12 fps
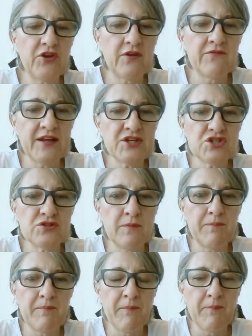to
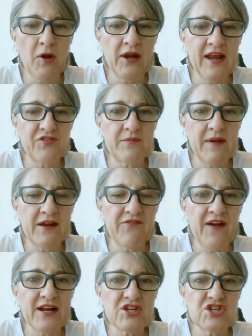conventional polyester
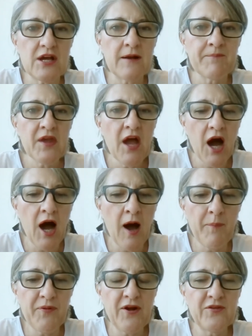manufacture,
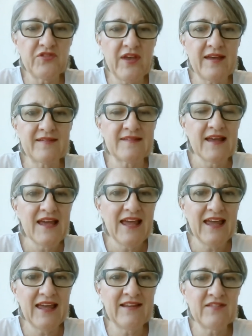our process
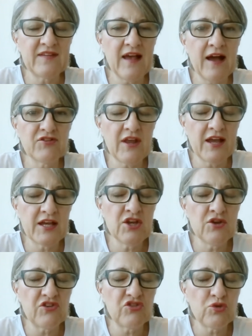uses